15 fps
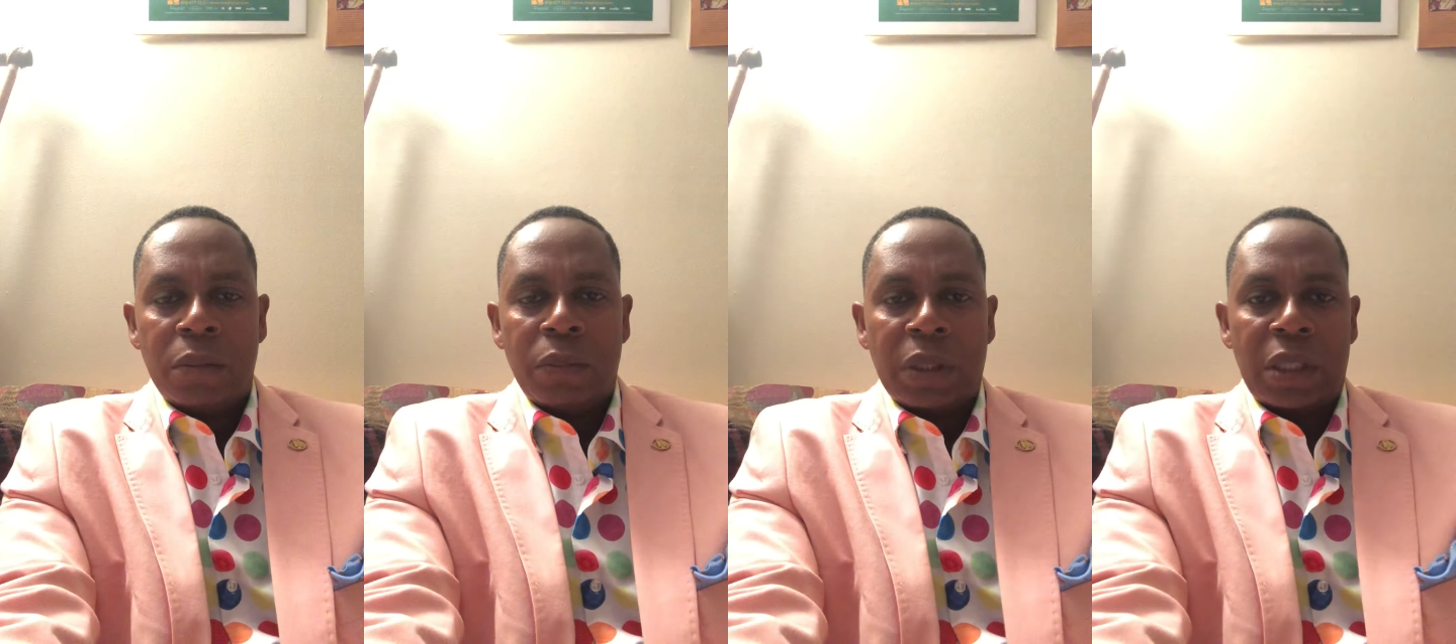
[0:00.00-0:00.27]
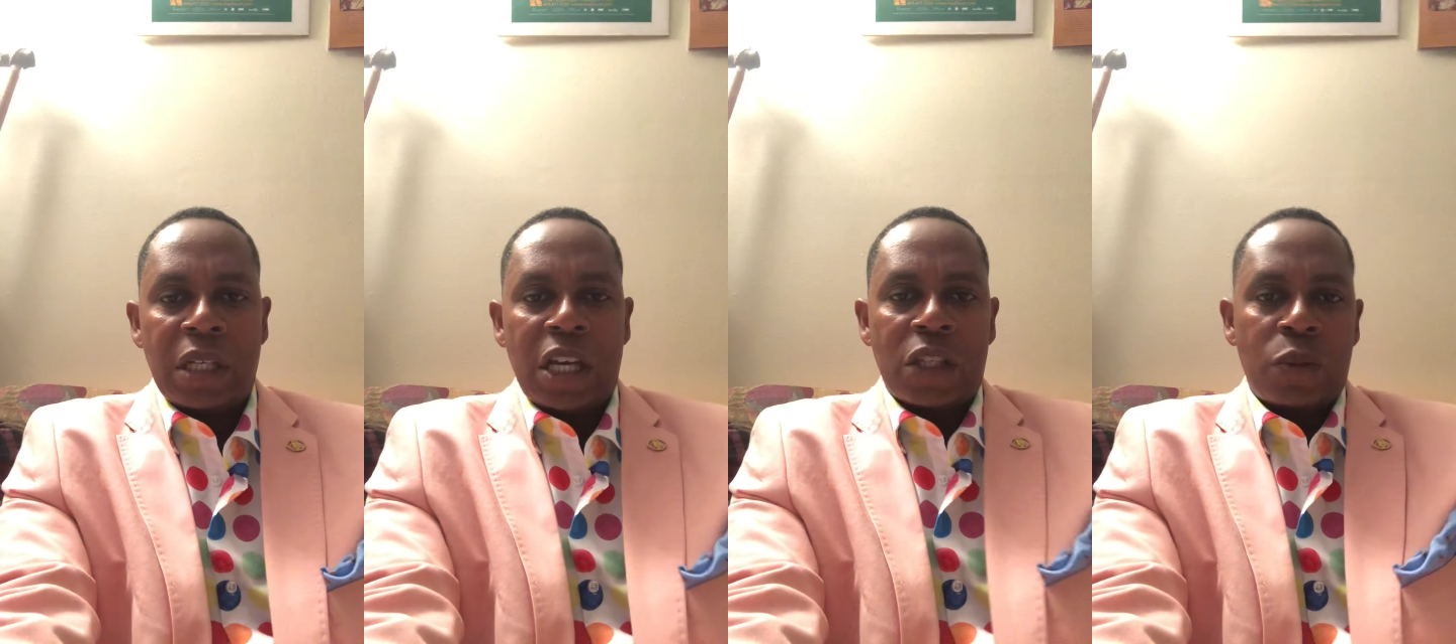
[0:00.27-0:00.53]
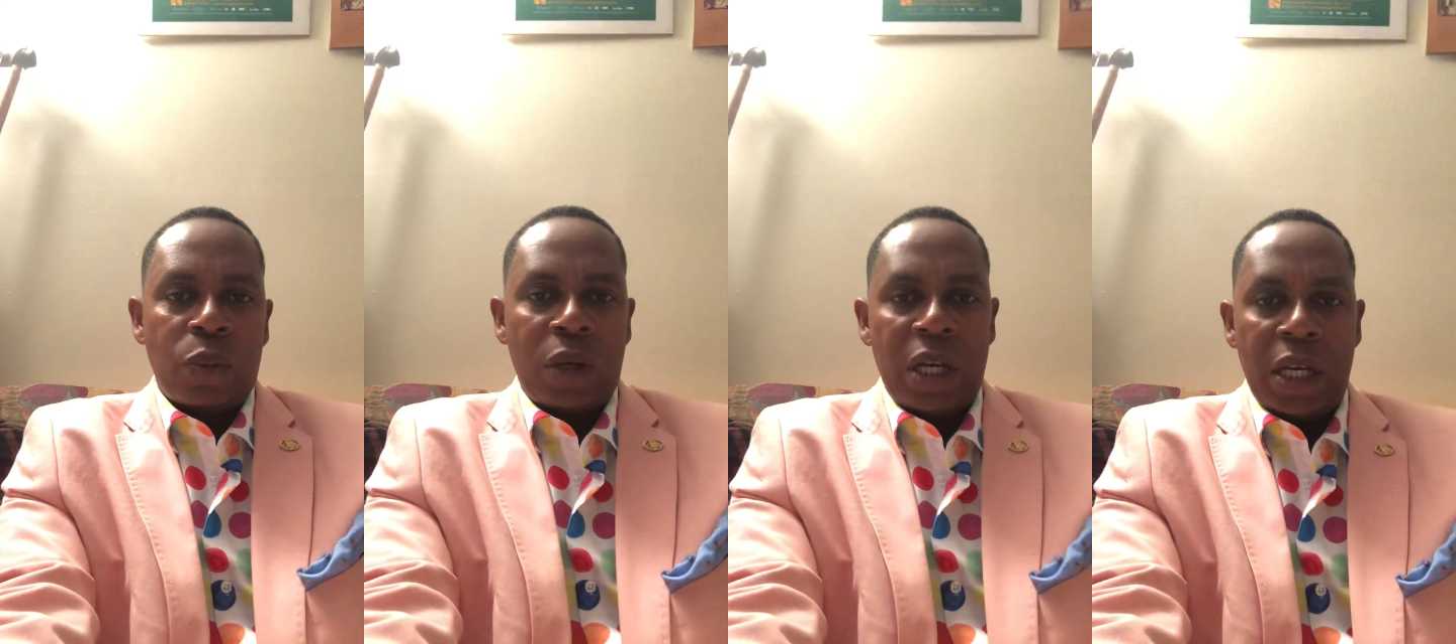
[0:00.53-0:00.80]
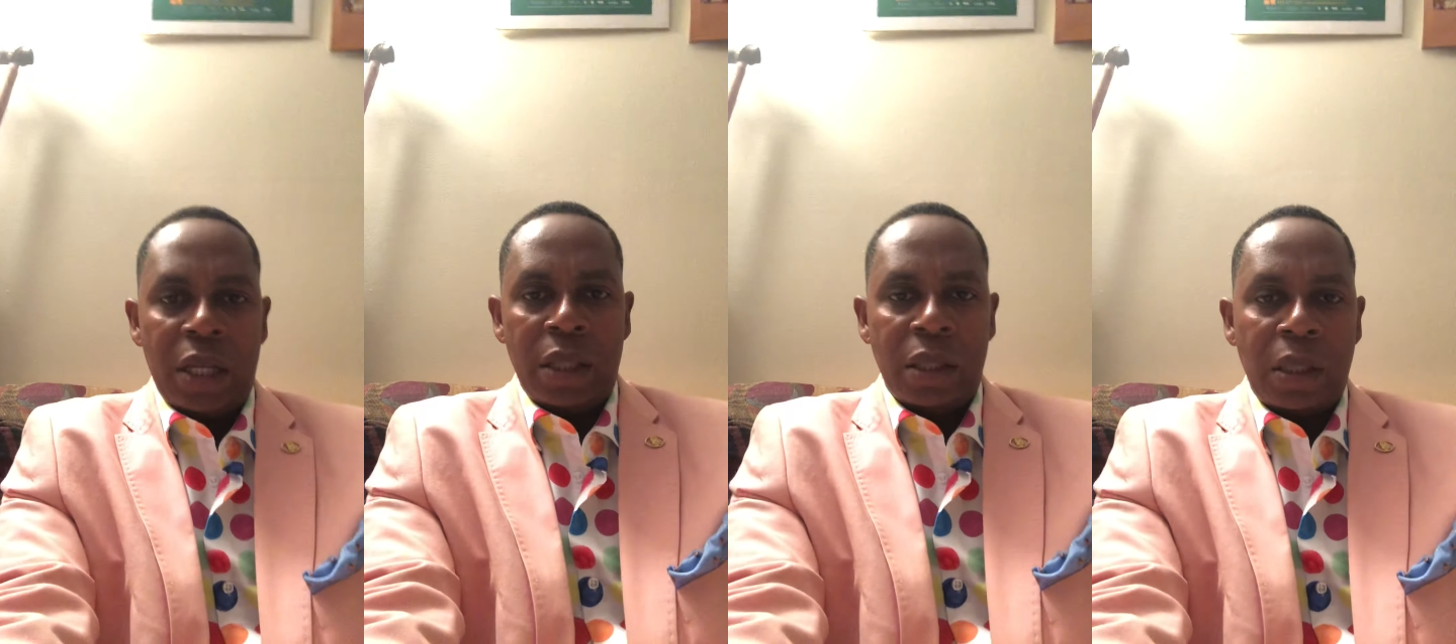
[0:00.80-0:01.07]
But guess
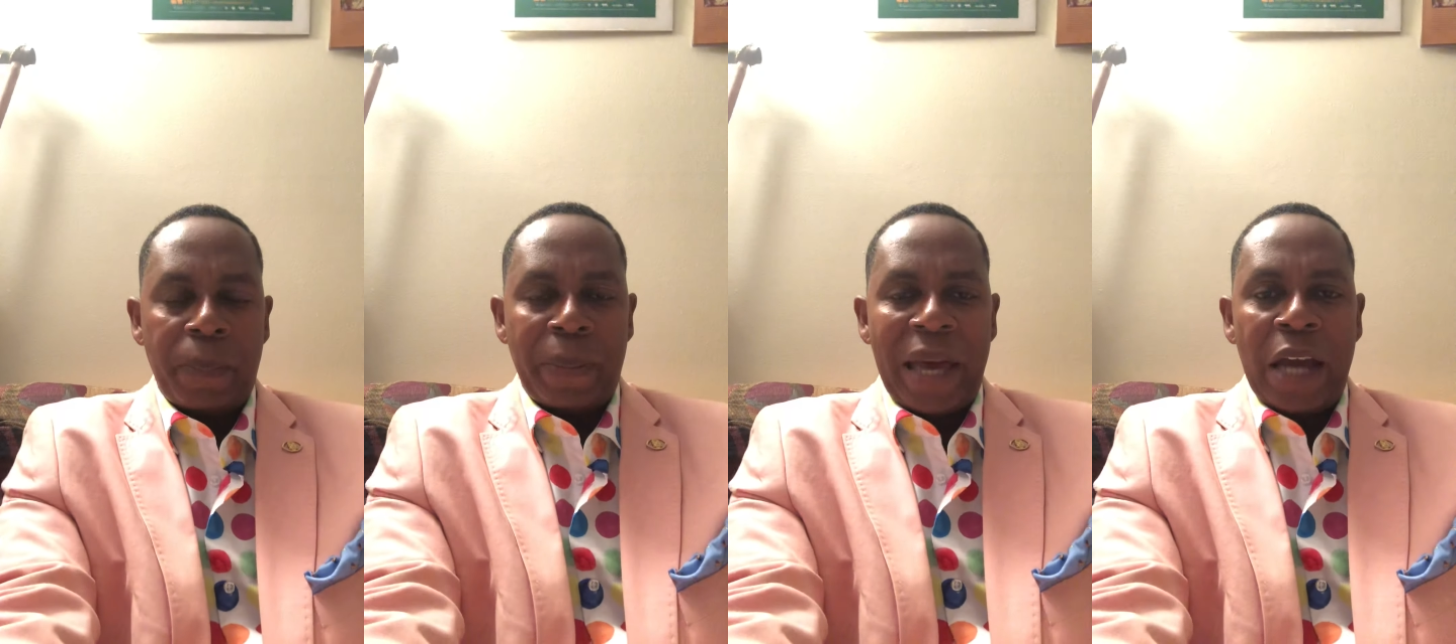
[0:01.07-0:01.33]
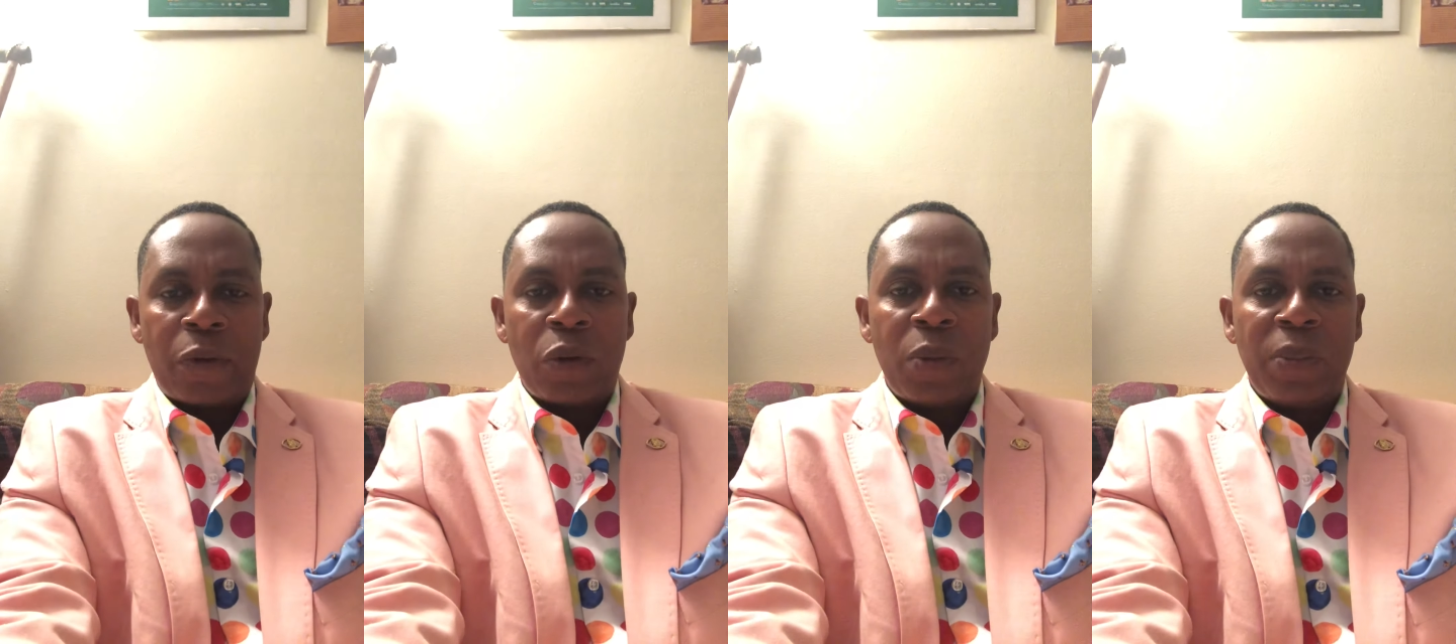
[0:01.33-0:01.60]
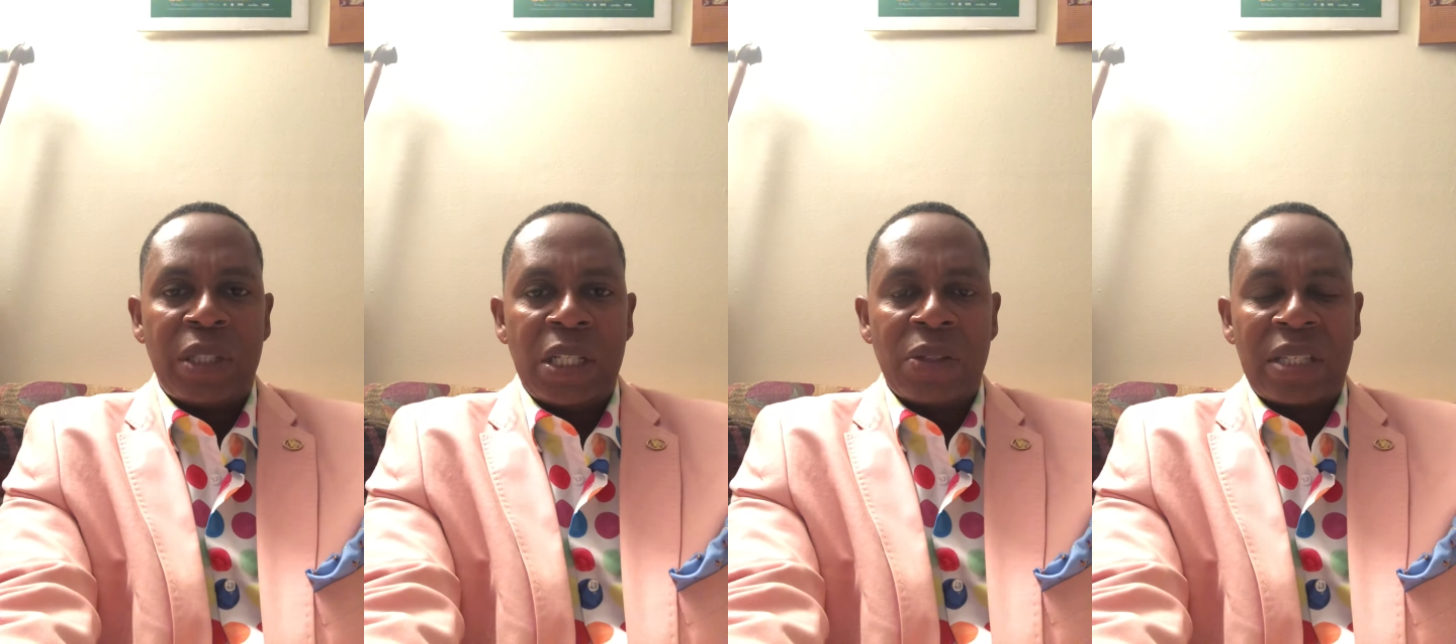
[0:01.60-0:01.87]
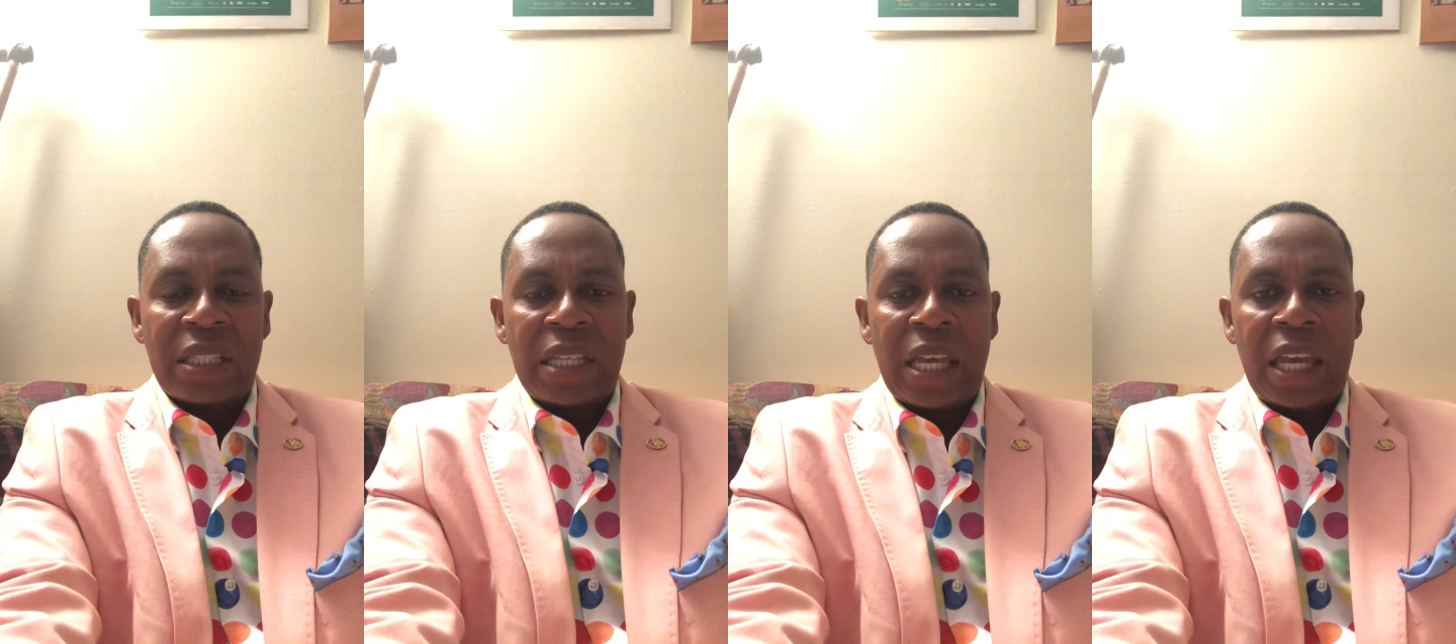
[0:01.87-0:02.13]
what? The backroom
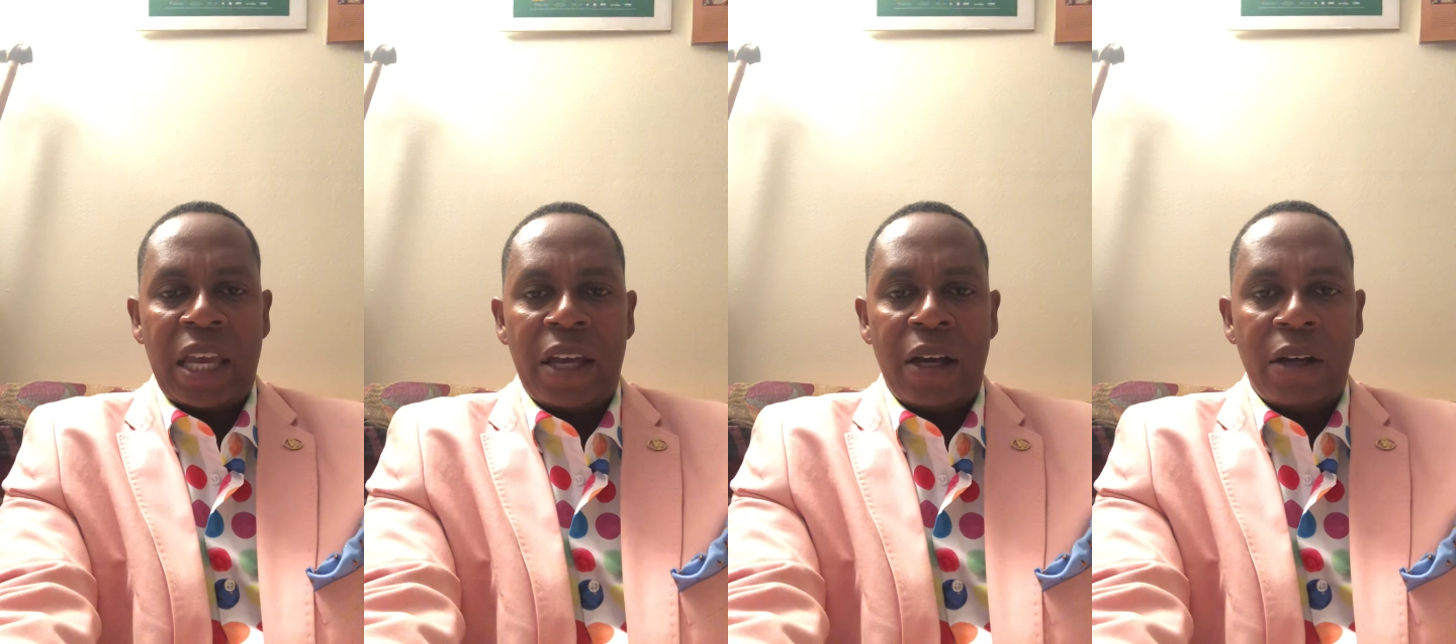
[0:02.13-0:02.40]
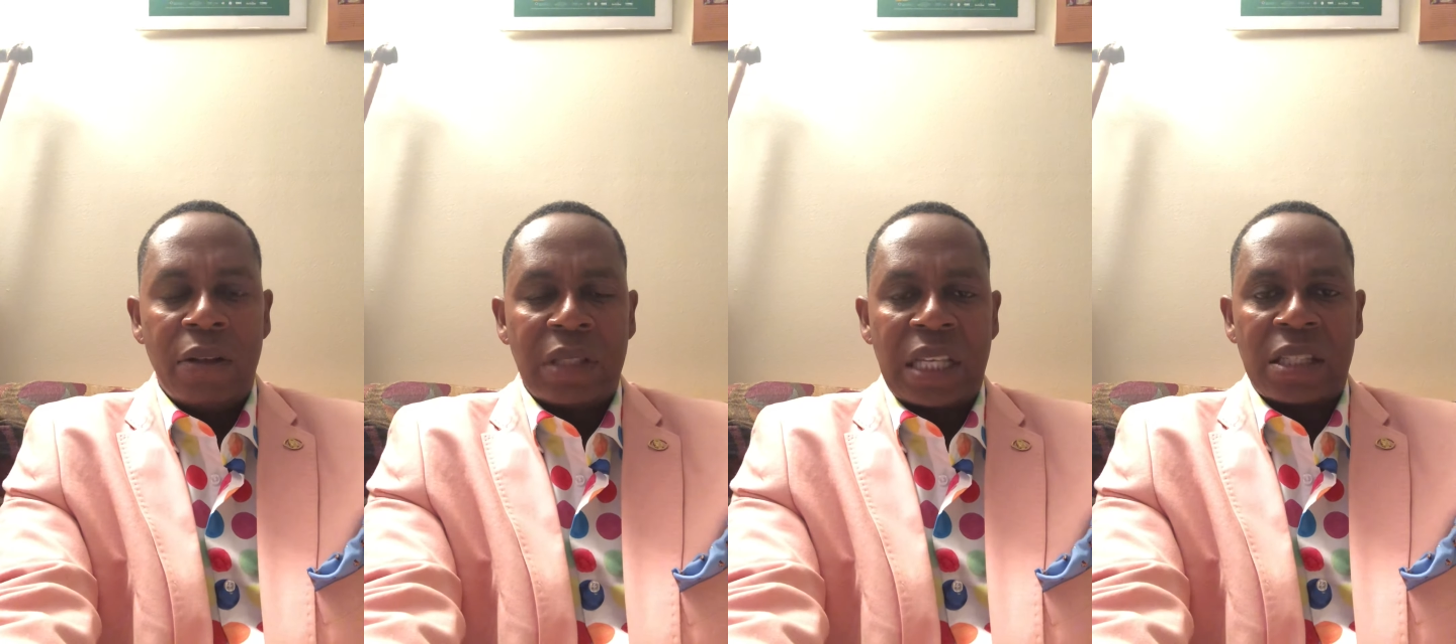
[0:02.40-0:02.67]
deals that they held,